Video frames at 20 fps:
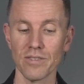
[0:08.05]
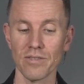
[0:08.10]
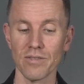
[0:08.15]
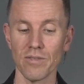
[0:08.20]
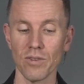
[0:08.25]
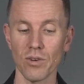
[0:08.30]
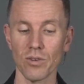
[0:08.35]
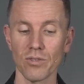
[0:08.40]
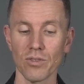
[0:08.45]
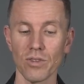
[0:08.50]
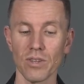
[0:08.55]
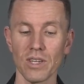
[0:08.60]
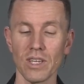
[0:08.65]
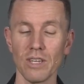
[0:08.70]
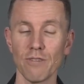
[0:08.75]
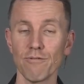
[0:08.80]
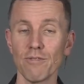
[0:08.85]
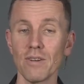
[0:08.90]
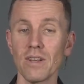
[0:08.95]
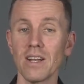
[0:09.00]
on the
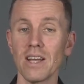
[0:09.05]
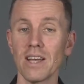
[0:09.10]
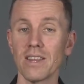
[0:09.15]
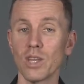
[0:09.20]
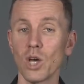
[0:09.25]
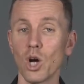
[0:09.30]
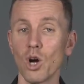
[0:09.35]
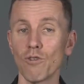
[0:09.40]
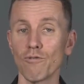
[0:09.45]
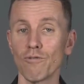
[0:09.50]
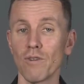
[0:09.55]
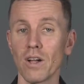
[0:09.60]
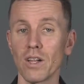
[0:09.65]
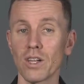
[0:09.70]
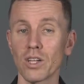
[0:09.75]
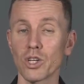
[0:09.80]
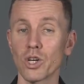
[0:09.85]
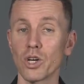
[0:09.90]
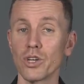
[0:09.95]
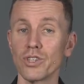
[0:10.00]
hifil and the hofal
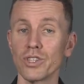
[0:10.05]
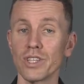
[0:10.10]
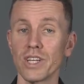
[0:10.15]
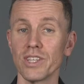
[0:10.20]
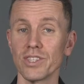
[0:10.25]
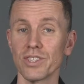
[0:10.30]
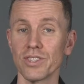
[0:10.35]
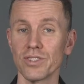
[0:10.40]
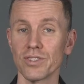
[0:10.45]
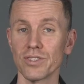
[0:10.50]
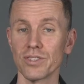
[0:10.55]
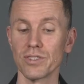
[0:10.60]
conjugations.